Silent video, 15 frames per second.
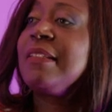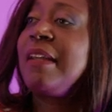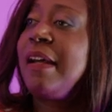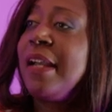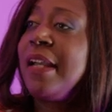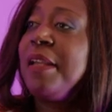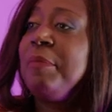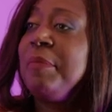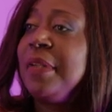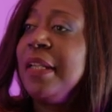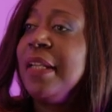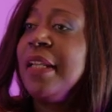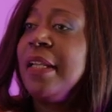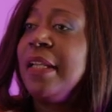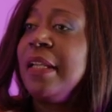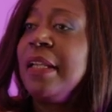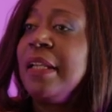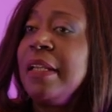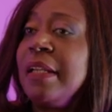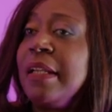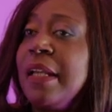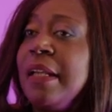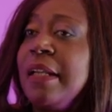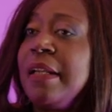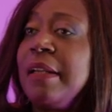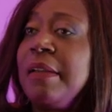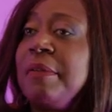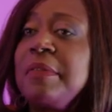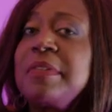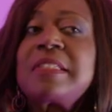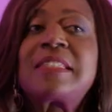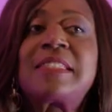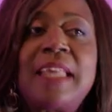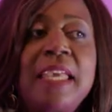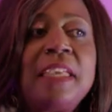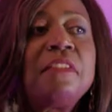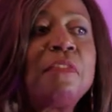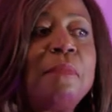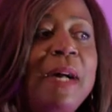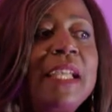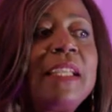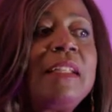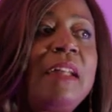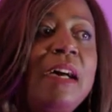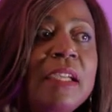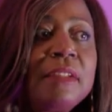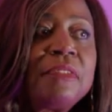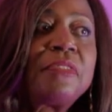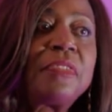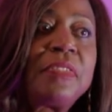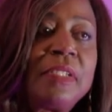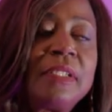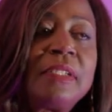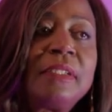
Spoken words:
time save my life.